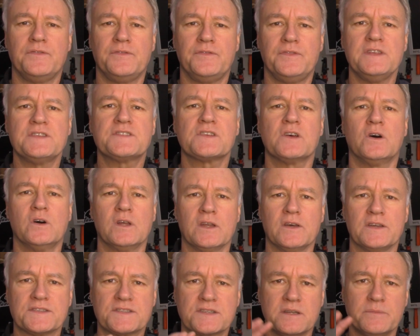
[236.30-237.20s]
This
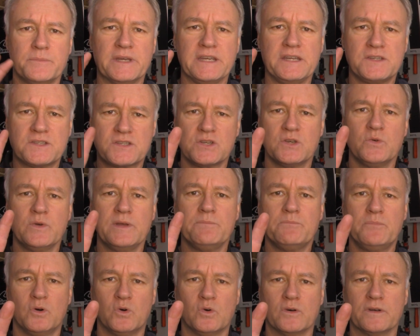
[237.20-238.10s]
highlights to me two
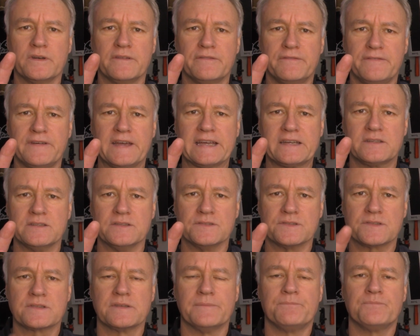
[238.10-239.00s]
important
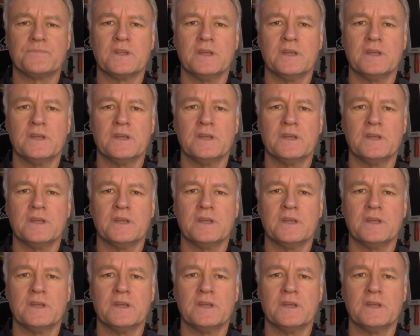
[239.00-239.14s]
factors.